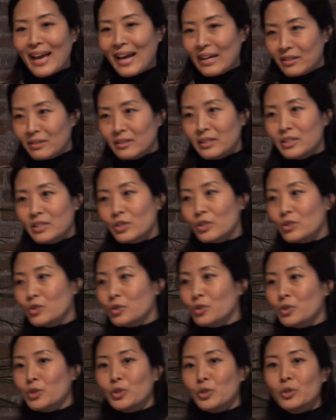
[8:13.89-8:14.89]
is
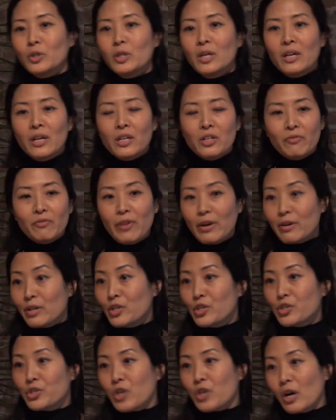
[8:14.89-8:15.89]
analytical,
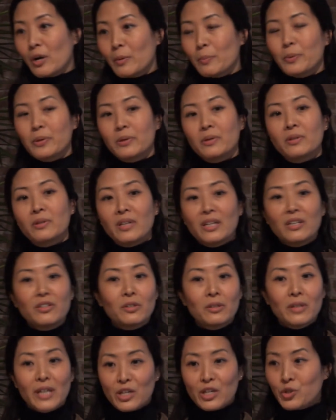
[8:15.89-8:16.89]
very sharp,
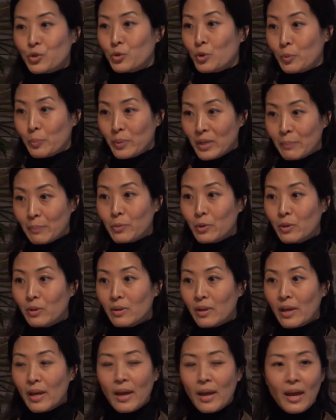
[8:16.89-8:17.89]
intellectual
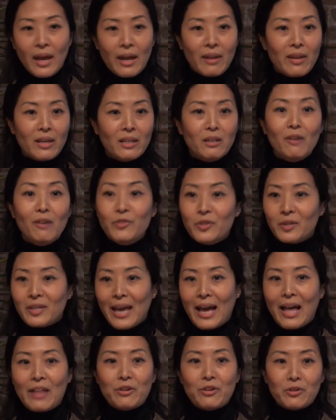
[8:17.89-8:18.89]
people, and they love to
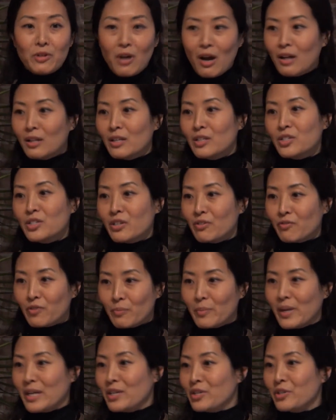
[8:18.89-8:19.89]
gather knowledge and
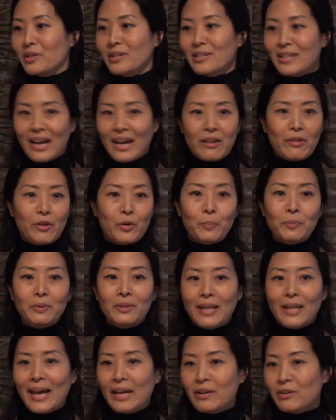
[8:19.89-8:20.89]
information and data. They're
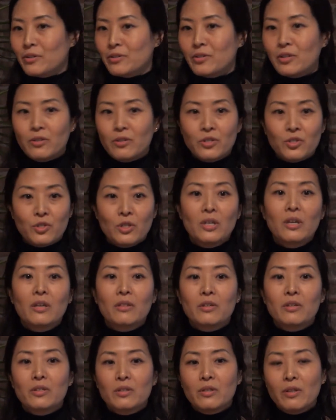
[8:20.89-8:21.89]
planners,
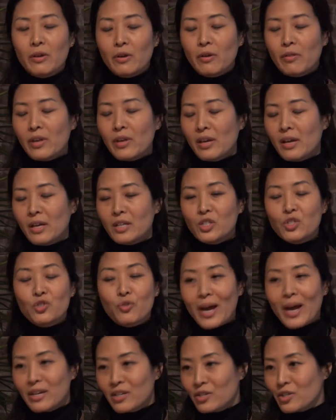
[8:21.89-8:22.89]
they're the
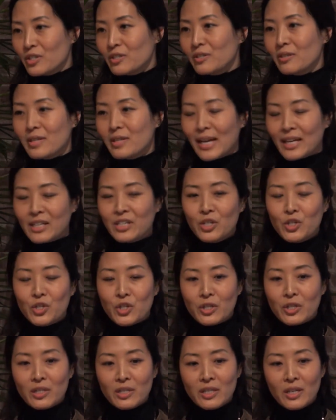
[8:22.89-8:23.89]
strategists, the
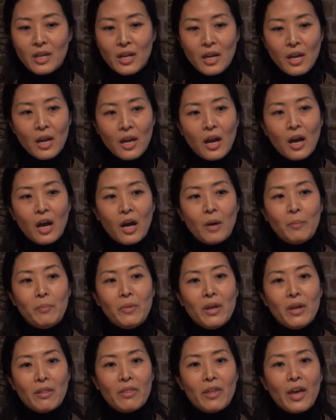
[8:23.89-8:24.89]
tacticians.
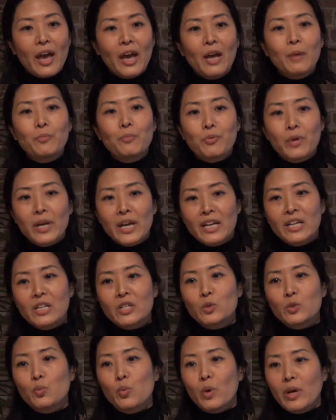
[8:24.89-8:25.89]
The head
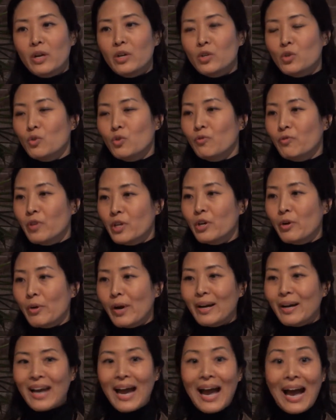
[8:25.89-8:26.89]
brain is where you
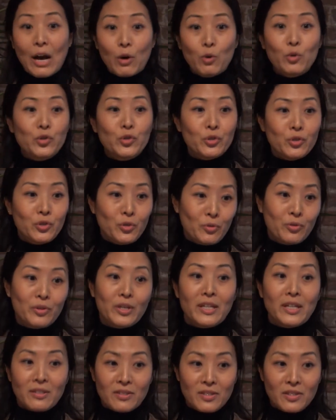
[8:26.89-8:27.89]
figure out how to do
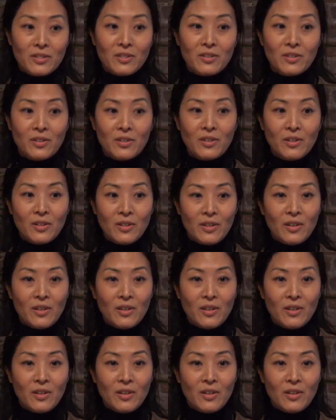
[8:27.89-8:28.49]
things.